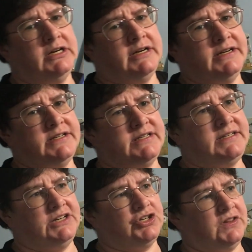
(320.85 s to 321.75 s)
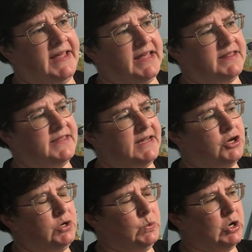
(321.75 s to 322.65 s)
stitch length, it
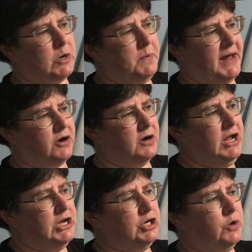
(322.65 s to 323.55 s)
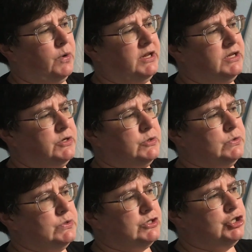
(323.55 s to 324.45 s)
could work better. You don't want to
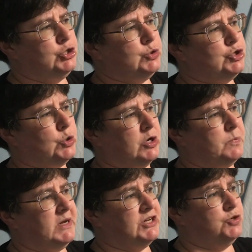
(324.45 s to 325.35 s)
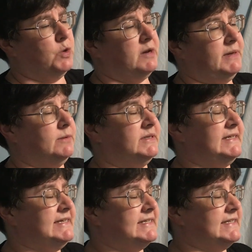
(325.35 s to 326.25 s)
use too short because you want to be able
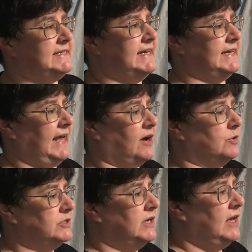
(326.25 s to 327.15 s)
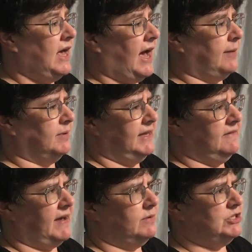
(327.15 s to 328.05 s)
to easily take it out. I
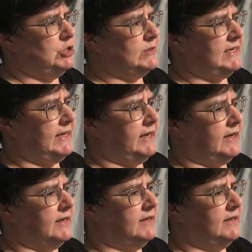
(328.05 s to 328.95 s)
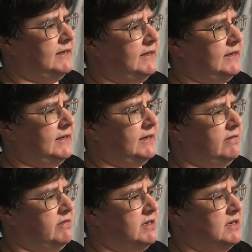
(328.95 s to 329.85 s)
believe I was using
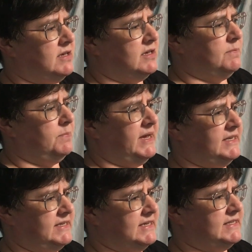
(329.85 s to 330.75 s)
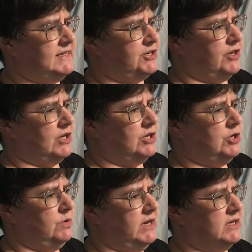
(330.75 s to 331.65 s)
the basting stitch on the
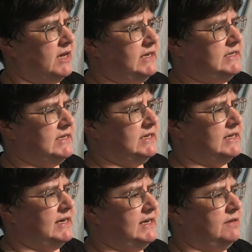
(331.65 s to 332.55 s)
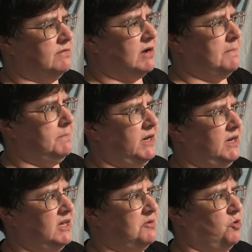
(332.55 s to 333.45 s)
Unique 19 at either a
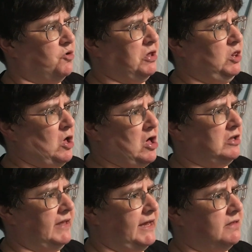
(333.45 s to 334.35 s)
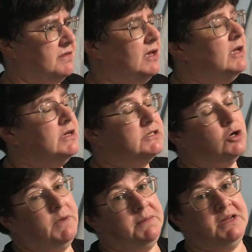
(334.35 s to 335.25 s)
medium or a long length.
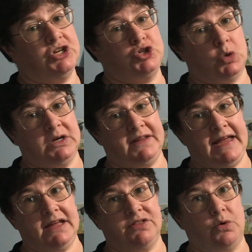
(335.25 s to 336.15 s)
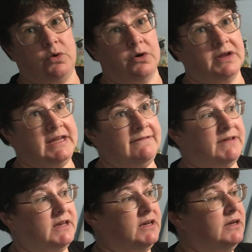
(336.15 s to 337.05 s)
So maybe a short length, or
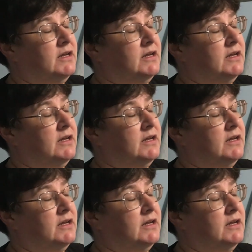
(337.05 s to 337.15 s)
even